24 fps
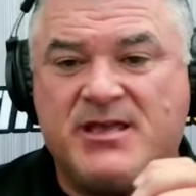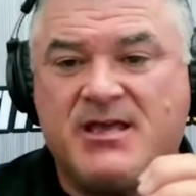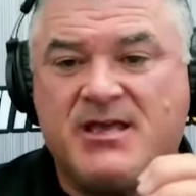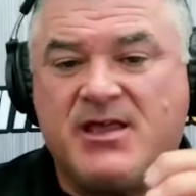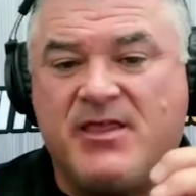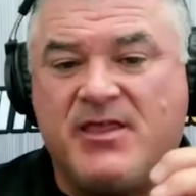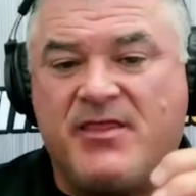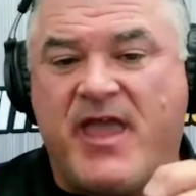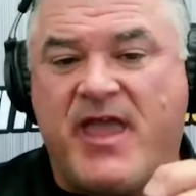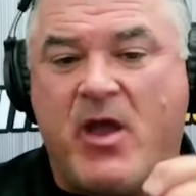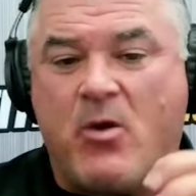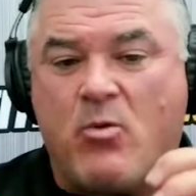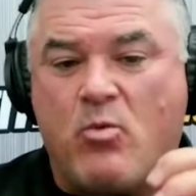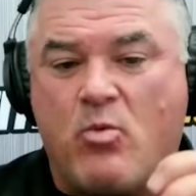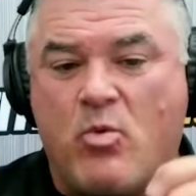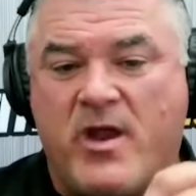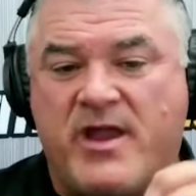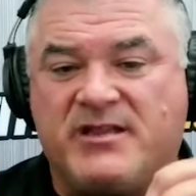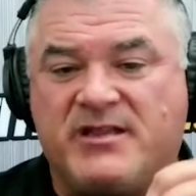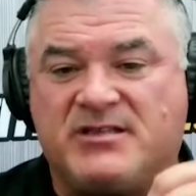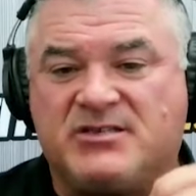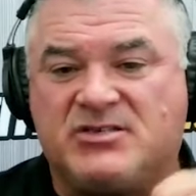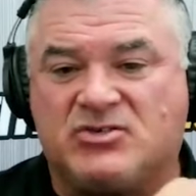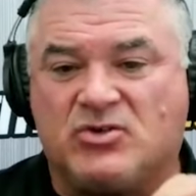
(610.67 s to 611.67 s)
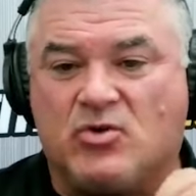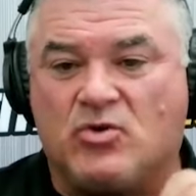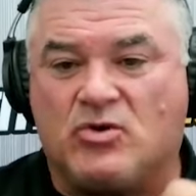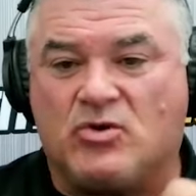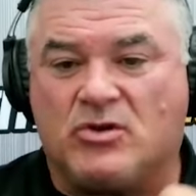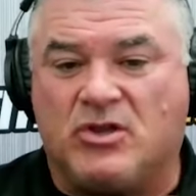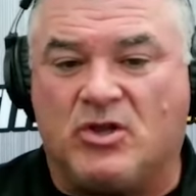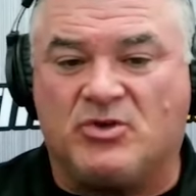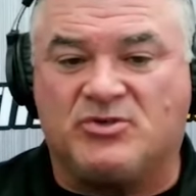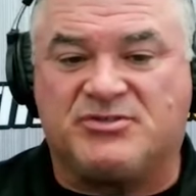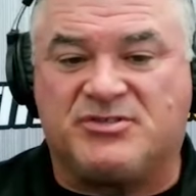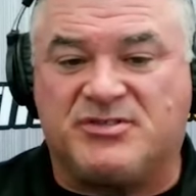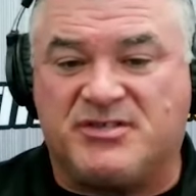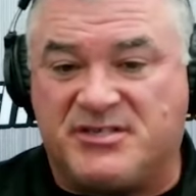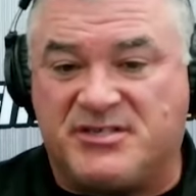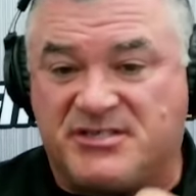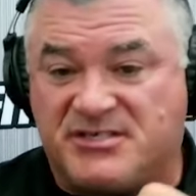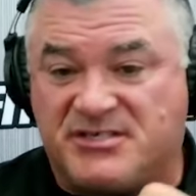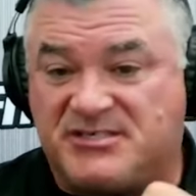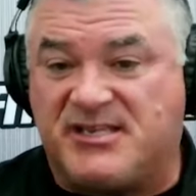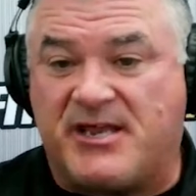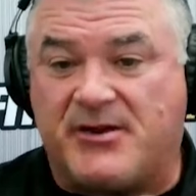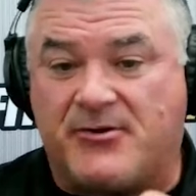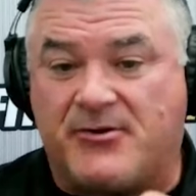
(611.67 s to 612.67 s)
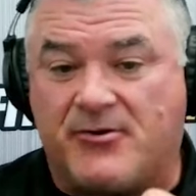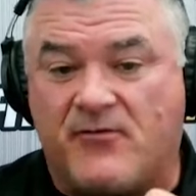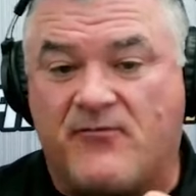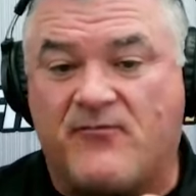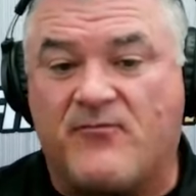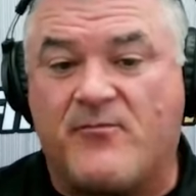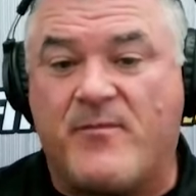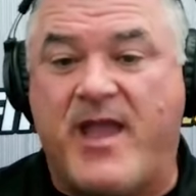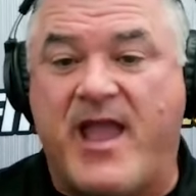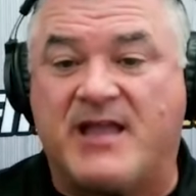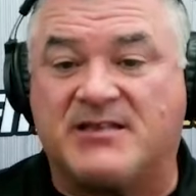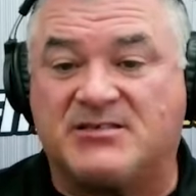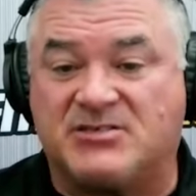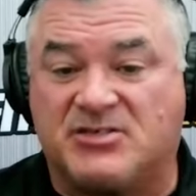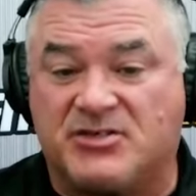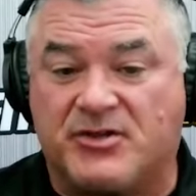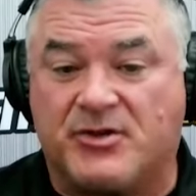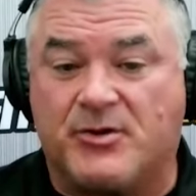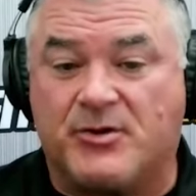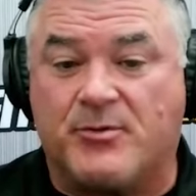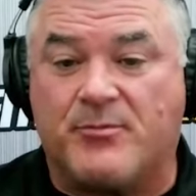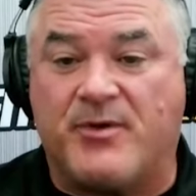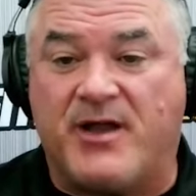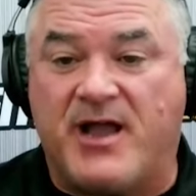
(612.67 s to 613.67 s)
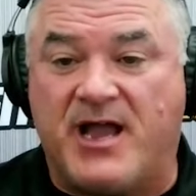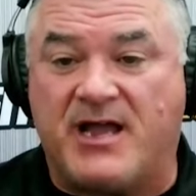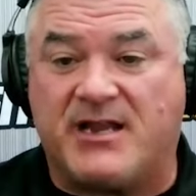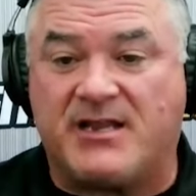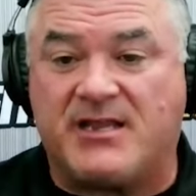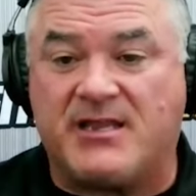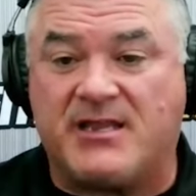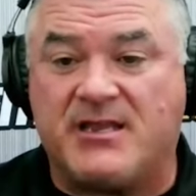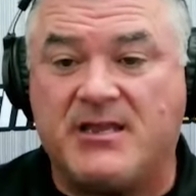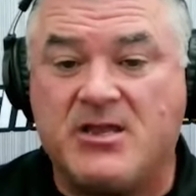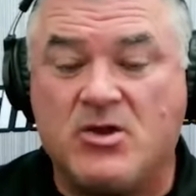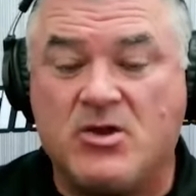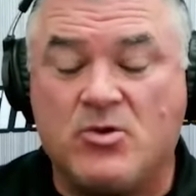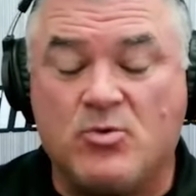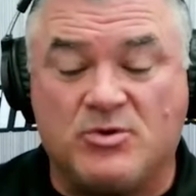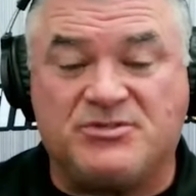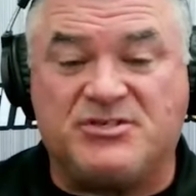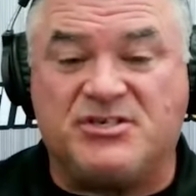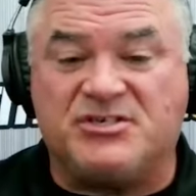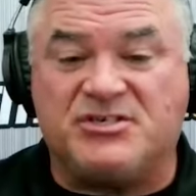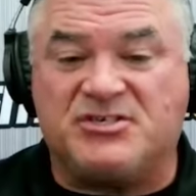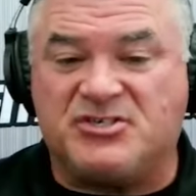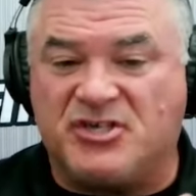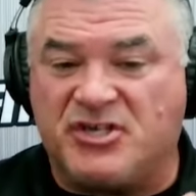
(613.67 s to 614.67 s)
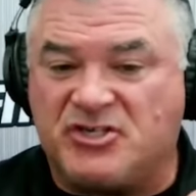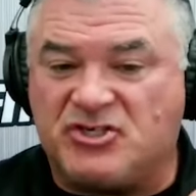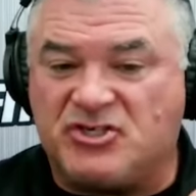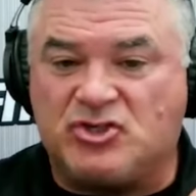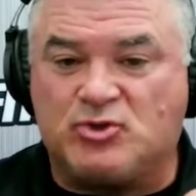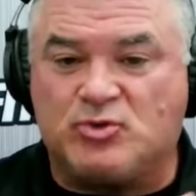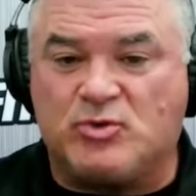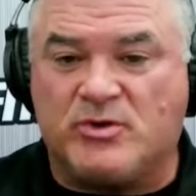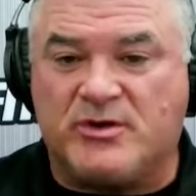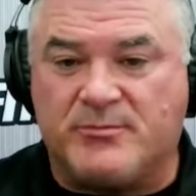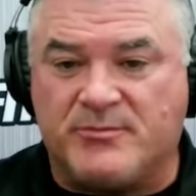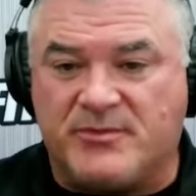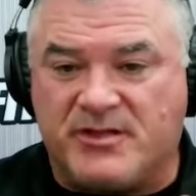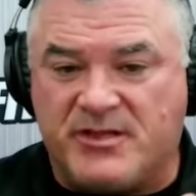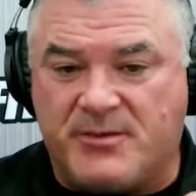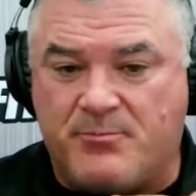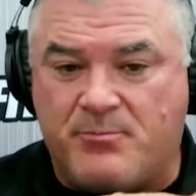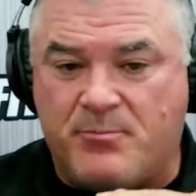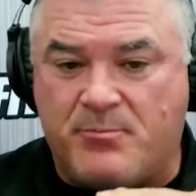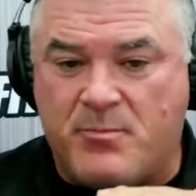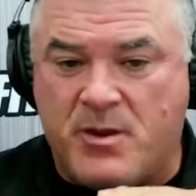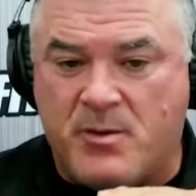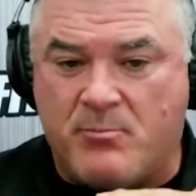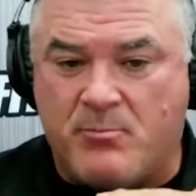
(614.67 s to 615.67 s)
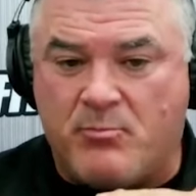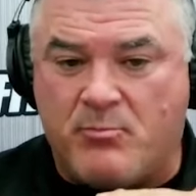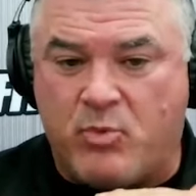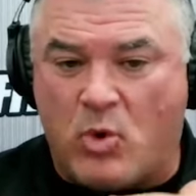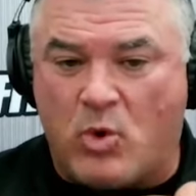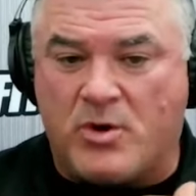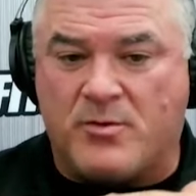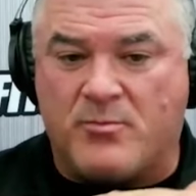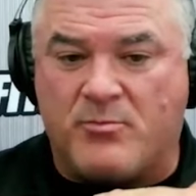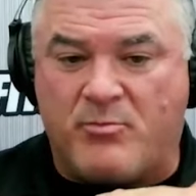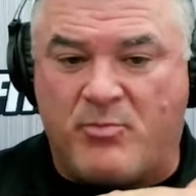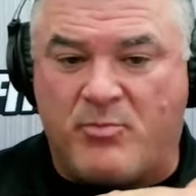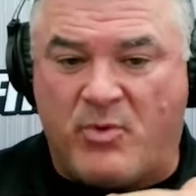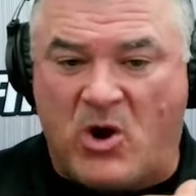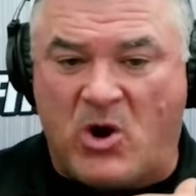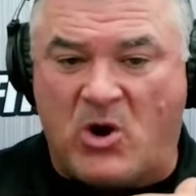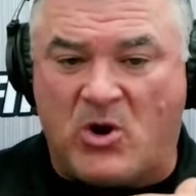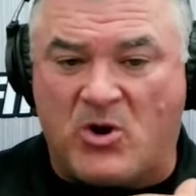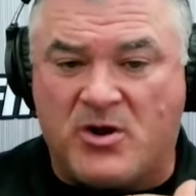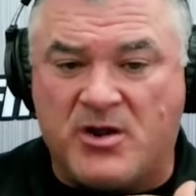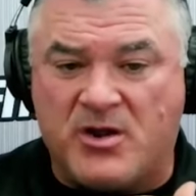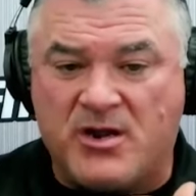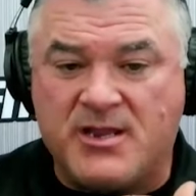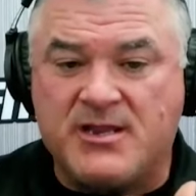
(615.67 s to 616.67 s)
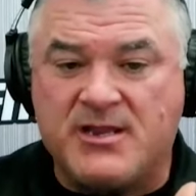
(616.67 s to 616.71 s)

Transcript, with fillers: that weight so close to the center of mass of their body, which is an extremely important part.